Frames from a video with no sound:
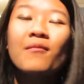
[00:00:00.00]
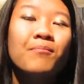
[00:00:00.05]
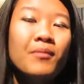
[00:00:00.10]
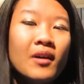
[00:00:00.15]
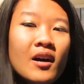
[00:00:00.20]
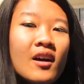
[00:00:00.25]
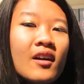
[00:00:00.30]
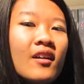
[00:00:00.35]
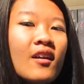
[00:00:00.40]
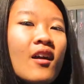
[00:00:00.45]
The
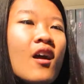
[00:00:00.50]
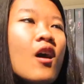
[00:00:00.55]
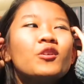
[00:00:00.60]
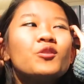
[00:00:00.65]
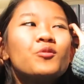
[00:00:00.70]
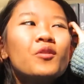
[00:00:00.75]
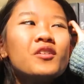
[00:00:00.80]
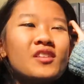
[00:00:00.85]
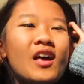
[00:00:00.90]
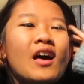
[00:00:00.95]
book,
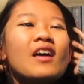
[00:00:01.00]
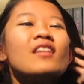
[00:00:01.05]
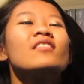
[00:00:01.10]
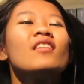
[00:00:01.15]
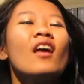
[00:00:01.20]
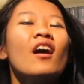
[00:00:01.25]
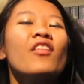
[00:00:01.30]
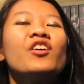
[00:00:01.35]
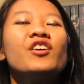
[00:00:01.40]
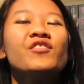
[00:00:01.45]
which was
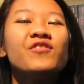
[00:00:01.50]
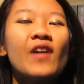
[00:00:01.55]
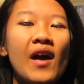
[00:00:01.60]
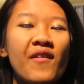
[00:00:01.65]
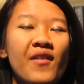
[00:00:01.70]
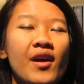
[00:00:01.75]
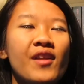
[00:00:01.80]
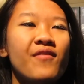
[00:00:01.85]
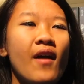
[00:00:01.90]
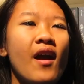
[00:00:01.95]
another
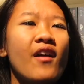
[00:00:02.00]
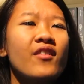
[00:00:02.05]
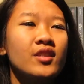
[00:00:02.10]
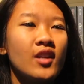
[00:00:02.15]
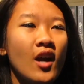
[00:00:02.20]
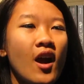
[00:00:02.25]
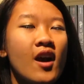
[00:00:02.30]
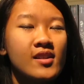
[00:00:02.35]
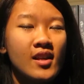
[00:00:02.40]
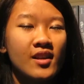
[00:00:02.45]
5 out of 5
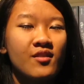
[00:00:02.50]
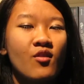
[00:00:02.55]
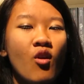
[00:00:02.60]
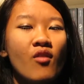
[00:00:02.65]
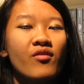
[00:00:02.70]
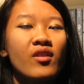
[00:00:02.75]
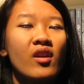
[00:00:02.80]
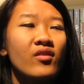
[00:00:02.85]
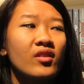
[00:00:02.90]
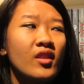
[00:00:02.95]
stars. I know
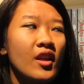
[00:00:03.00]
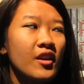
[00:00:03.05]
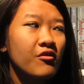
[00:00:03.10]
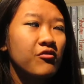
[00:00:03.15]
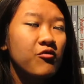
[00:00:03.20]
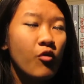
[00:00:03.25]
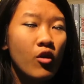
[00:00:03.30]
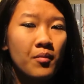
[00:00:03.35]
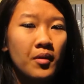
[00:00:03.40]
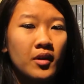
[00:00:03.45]
I've given like
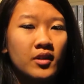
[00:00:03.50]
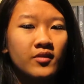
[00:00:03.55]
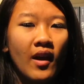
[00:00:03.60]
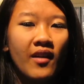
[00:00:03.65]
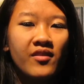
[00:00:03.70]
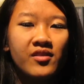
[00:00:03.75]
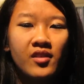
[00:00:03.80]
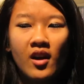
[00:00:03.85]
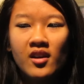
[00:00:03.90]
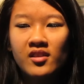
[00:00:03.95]
4 books
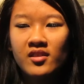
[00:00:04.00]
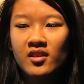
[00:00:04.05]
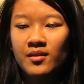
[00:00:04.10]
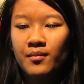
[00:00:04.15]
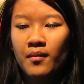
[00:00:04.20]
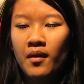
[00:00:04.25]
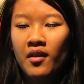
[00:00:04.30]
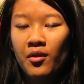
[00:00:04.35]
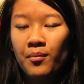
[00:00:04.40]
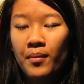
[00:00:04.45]
5 stars this
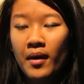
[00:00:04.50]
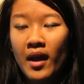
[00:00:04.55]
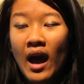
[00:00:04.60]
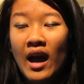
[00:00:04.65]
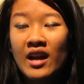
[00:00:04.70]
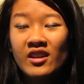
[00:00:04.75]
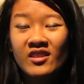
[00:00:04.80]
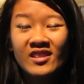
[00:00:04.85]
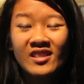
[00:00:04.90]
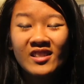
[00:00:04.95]
month, but
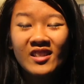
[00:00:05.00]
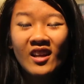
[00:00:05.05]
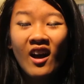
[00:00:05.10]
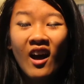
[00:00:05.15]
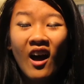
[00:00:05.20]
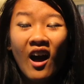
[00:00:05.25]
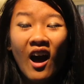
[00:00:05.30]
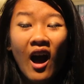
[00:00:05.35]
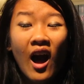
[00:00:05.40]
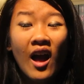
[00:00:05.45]

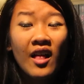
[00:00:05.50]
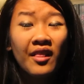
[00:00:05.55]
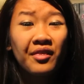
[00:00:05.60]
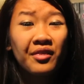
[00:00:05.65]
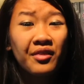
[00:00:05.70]
I